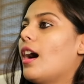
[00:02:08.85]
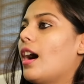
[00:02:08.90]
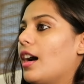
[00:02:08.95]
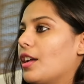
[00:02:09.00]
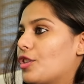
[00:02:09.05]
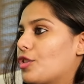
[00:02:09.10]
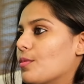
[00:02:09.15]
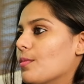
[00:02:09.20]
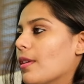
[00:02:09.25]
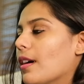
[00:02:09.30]

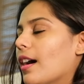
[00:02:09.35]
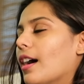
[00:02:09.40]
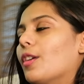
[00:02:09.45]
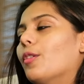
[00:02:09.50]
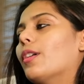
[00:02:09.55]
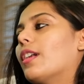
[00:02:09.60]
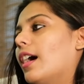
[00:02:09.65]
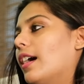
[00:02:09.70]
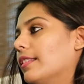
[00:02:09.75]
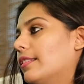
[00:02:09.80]

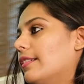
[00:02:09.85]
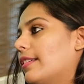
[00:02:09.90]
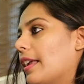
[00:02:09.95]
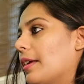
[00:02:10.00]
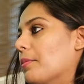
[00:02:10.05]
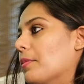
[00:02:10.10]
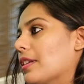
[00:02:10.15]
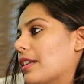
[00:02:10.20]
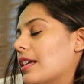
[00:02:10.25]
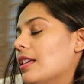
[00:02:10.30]
Ajman or other
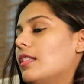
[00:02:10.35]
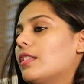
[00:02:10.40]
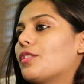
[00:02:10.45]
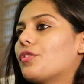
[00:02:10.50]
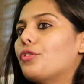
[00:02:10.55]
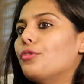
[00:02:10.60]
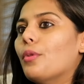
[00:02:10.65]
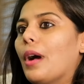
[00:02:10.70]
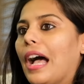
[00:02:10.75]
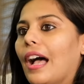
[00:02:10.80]

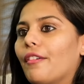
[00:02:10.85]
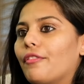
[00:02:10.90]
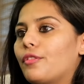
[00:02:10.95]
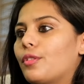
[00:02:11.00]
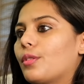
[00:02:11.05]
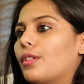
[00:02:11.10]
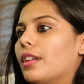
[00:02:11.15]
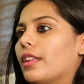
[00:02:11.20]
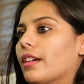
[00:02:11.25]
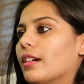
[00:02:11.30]
Emirates, you have
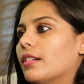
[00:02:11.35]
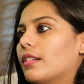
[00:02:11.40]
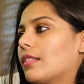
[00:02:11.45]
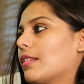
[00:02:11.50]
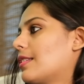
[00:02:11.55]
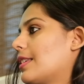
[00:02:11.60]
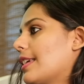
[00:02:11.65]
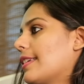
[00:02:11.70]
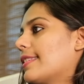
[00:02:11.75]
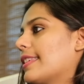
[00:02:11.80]
to clear
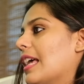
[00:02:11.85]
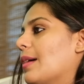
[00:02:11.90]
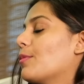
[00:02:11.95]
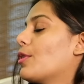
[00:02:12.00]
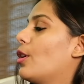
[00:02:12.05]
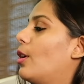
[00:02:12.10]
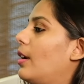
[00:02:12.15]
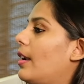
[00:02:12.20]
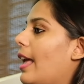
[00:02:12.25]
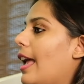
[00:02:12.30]
this exam
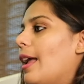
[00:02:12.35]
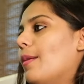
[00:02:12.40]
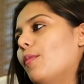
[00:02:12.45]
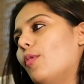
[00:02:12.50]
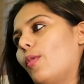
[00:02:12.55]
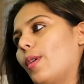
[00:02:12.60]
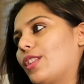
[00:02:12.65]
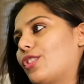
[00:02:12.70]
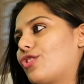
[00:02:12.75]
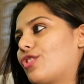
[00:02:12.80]
called
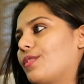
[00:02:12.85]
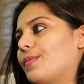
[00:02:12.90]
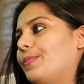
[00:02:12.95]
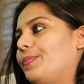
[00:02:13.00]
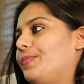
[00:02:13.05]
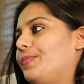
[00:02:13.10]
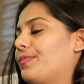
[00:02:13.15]
MOH.